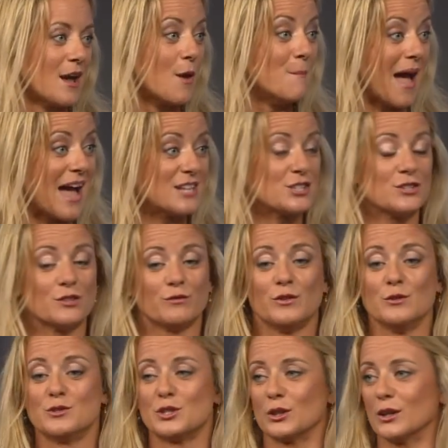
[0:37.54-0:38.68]
Imagine the
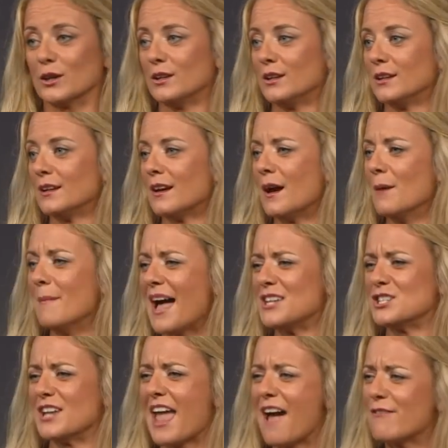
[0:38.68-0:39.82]
future.
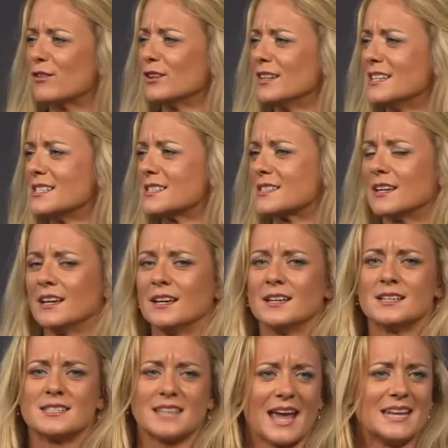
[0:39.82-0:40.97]
Imagine effortless
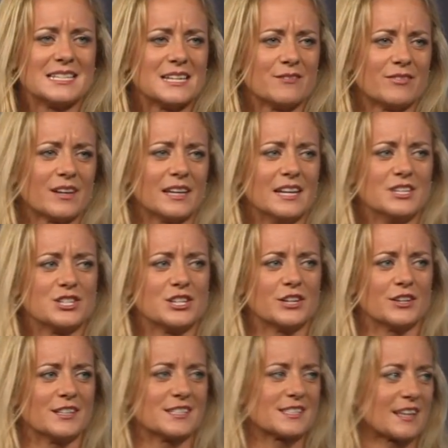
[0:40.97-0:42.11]
scientific and
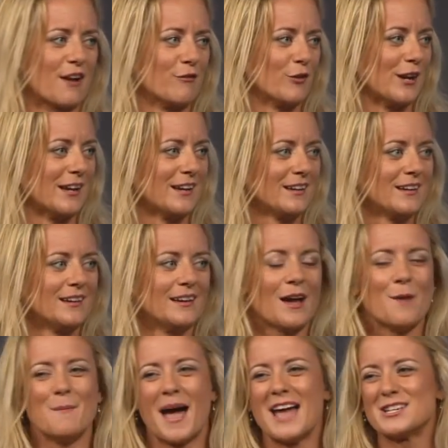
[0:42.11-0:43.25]
engineering discovery.
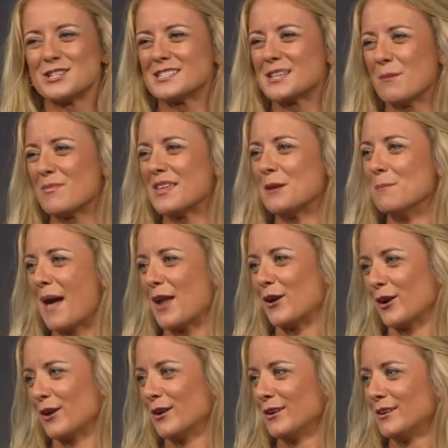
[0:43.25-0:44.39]
Imagine something
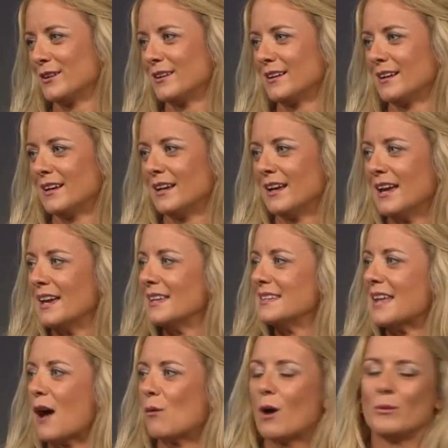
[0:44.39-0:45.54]
better.
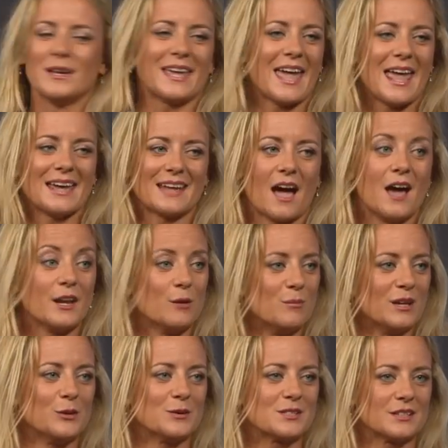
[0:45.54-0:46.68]
Now, while we can't
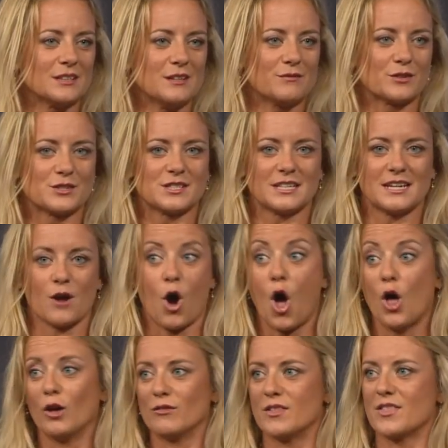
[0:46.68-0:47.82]
unambiguously foresee
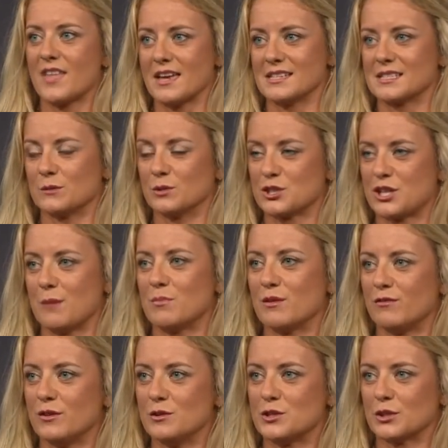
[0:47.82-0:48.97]
all of the things that will shape the
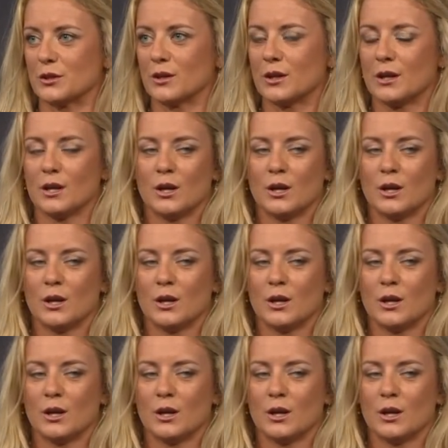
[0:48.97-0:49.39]
future,